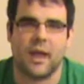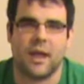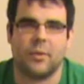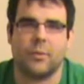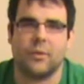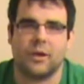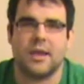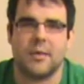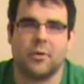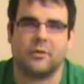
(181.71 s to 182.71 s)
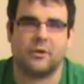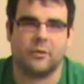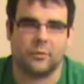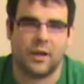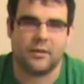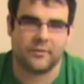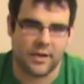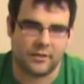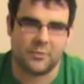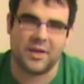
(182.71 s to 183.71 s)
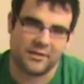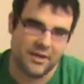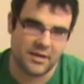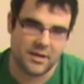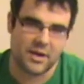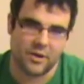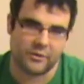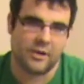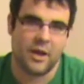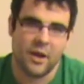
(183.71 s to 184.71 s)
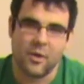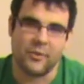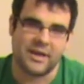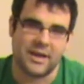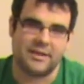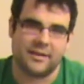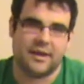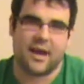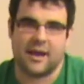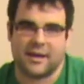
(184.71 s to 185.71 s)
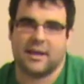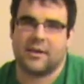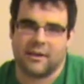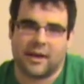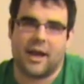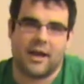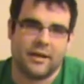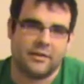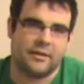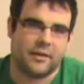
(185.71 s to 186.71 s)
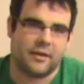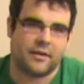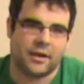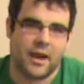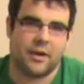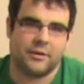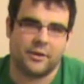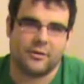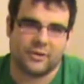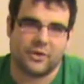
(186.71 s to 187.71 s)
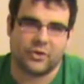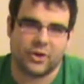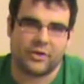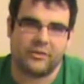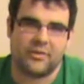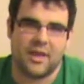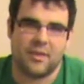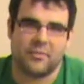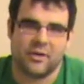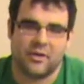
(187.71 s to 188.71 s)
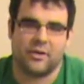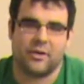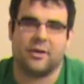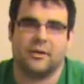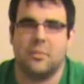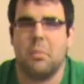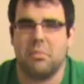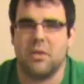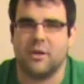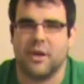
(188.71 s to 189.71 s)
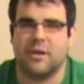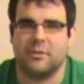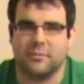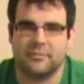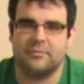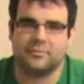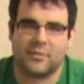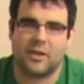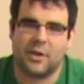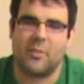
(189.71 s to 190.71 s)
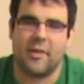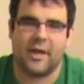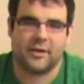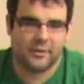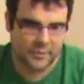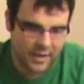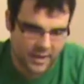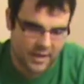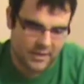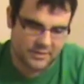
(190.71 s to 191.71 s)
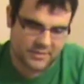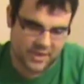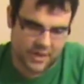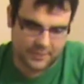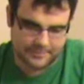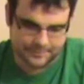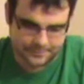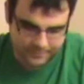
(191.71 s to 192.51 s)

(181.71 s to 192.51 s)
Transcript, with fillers: hey, we want to keep ourselves relevant. It's been 10 years. We need to kind of get our guy, the characters and the look of them to look, you know, a little better. So,